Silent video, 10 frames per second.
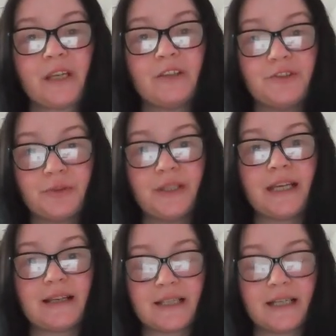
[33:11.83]
do it
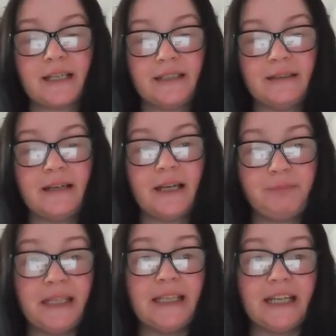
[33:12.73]
as a
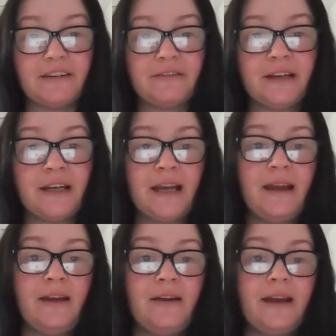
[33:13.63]
PDF.
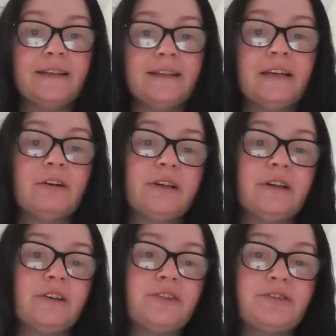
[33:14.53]
And then what we're
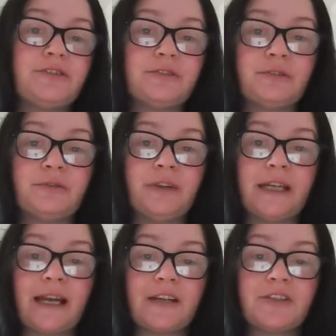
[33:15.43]
going to do, we
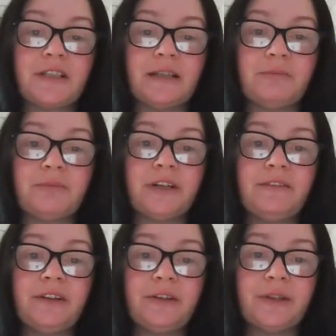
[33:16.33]
can actually
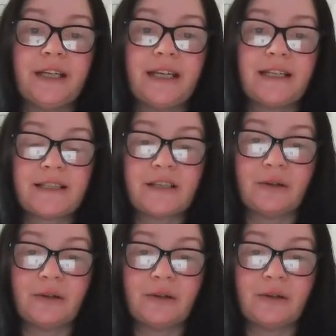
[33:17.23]
preview it. So